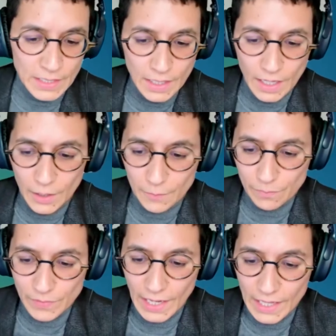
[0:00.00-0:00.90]

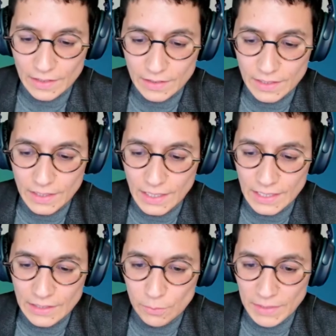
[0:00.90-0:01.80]
And in
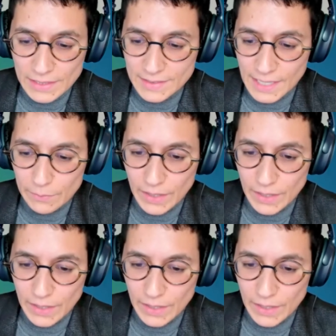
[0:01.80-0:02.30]
the meantime,